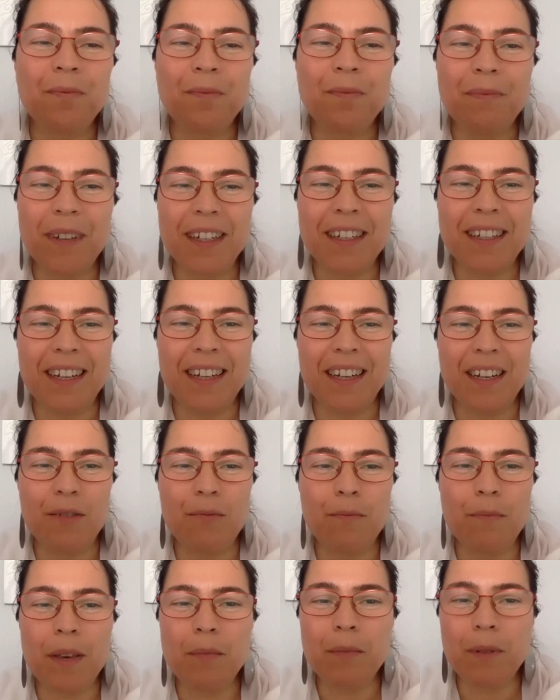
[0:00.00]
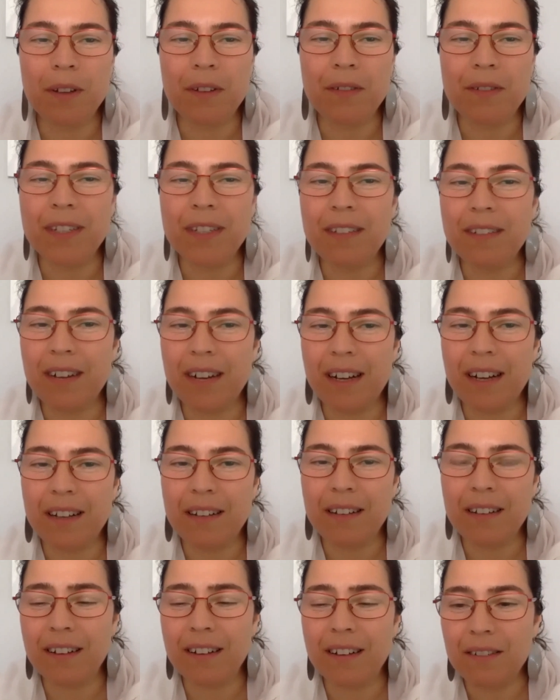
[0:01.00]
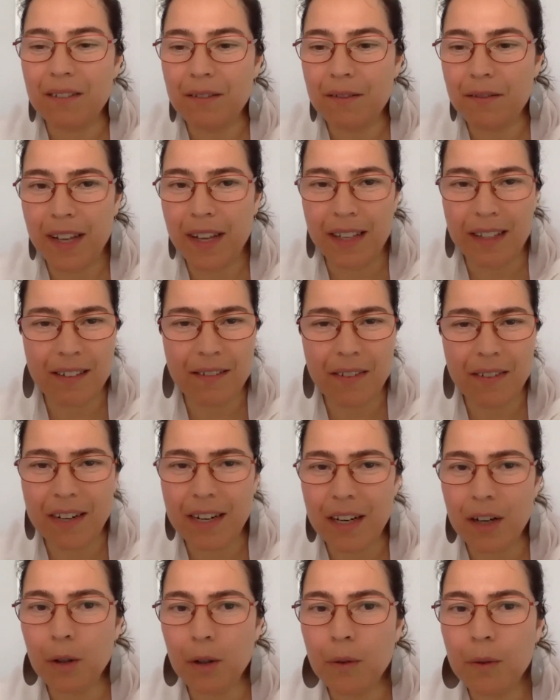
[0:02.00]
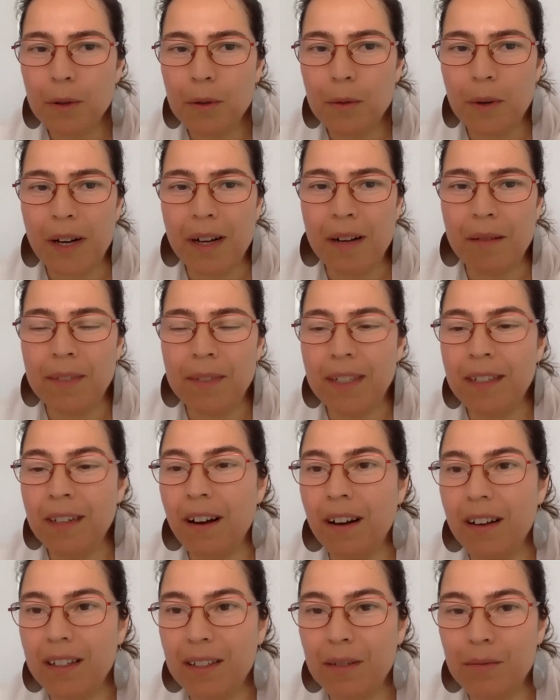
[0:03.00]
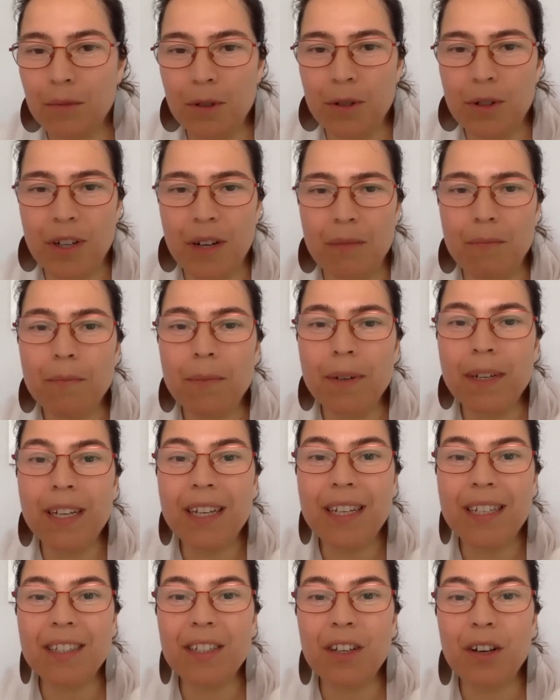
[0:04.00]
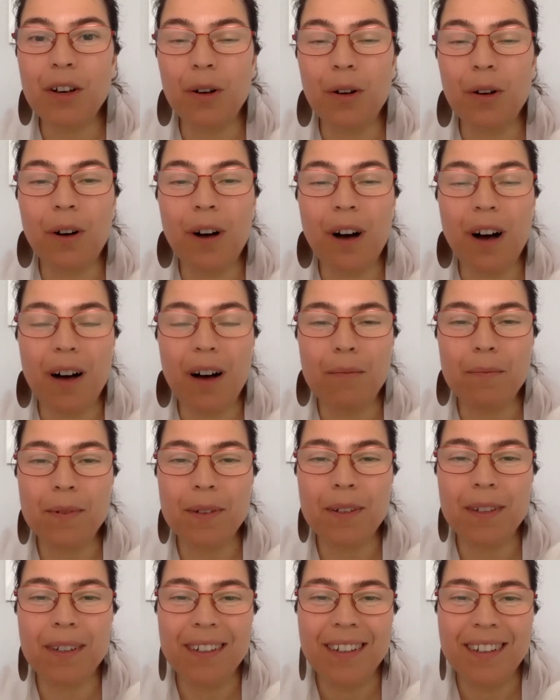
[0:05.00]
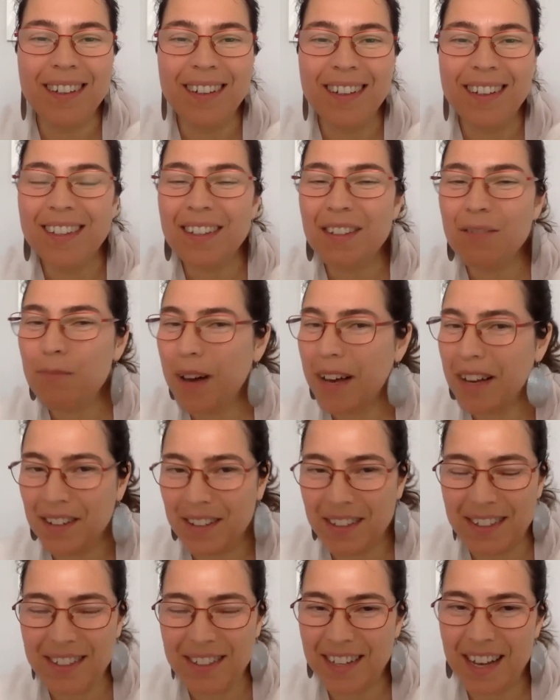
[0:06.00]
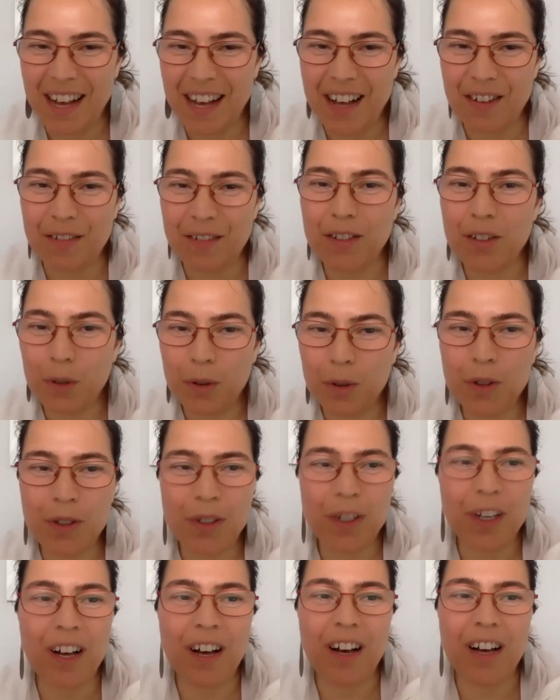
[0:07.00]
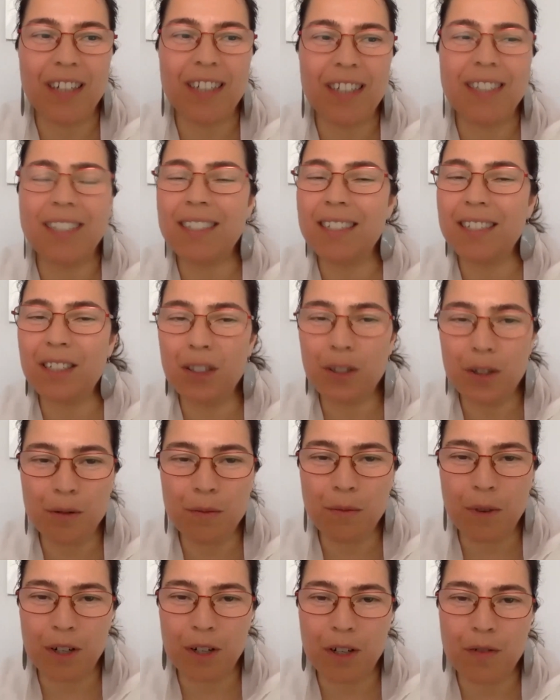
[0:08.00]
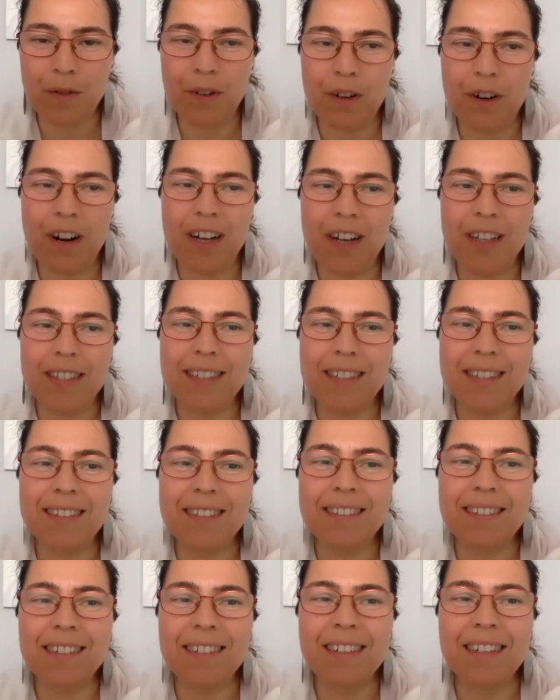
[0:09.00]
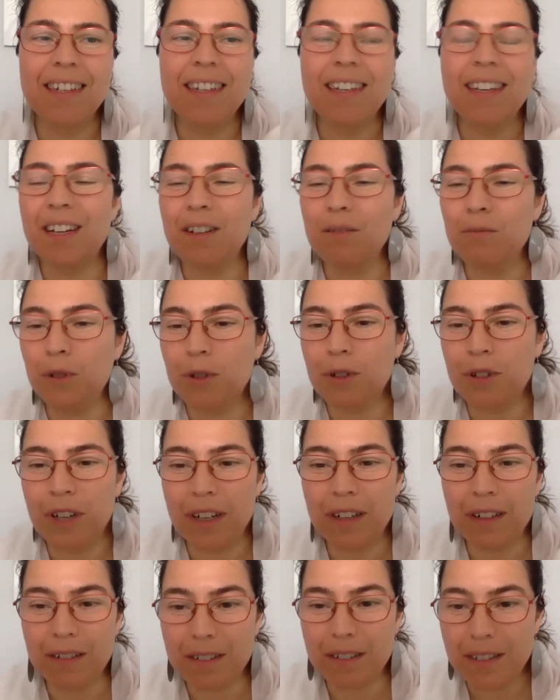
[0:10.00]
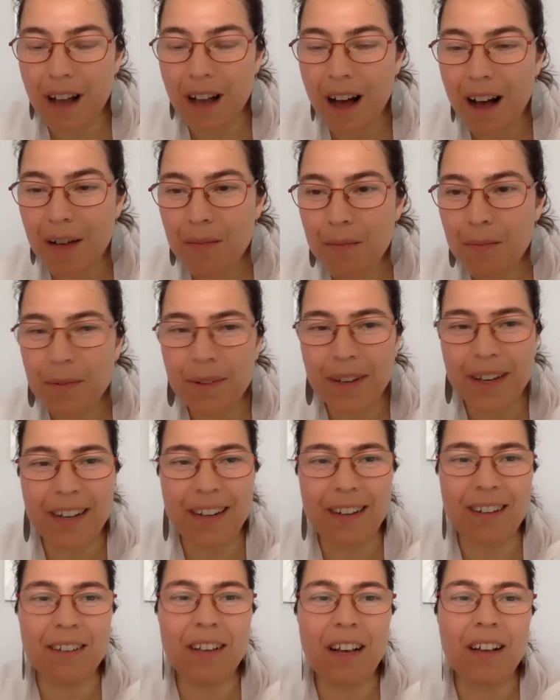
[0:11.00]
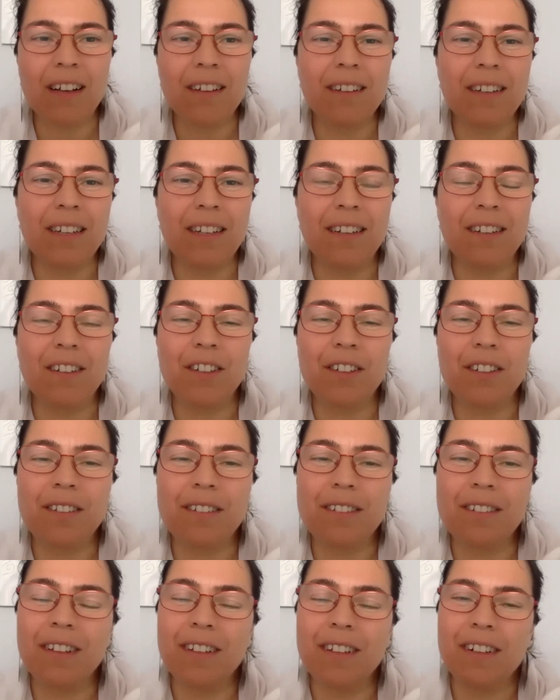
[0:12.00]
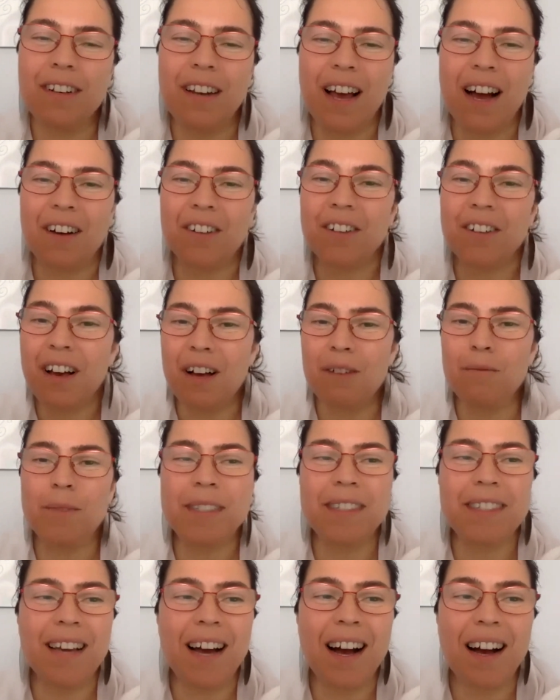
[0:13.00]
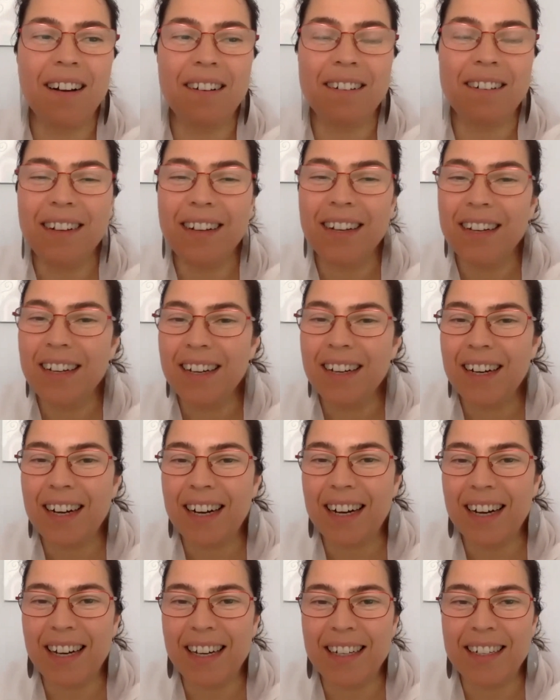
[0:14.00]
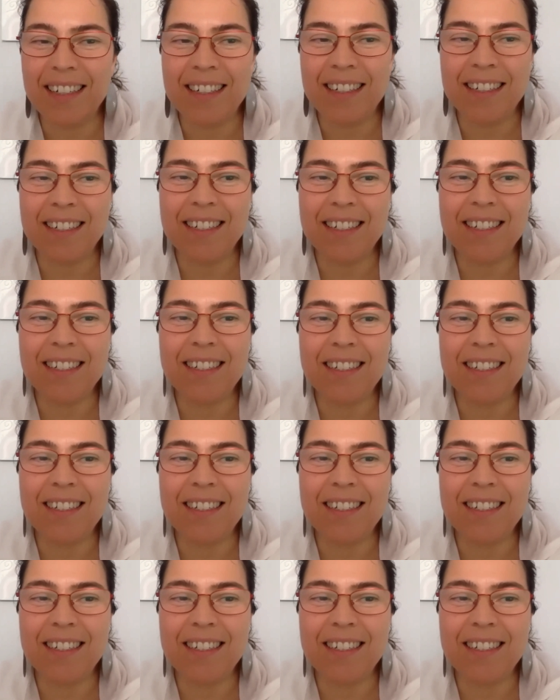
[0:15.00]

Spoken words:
but then the people of Israel felt very overwhelmed and asked Moshe, please go up by yourself, talk to God, this is too much for us. And Moshe goes up, and the cloud comes down, and